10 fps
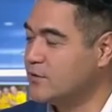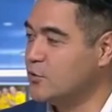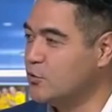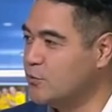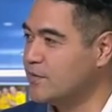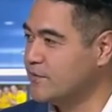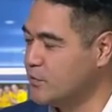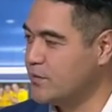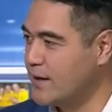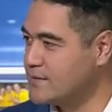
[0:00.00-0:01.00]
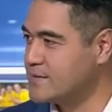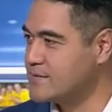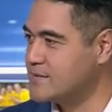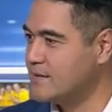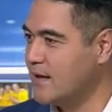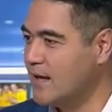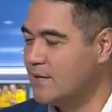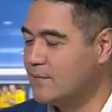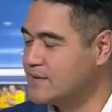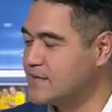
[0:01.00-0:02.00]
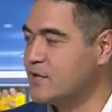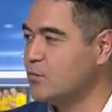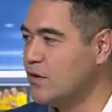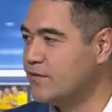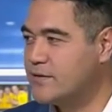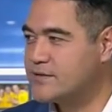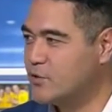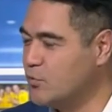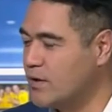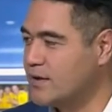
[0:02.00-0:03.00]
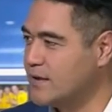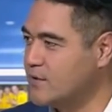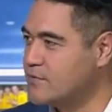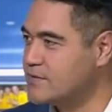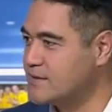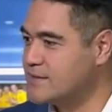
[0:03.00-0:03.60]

in all but a few cases. Um, as I said, Wi-Fi is so widely used that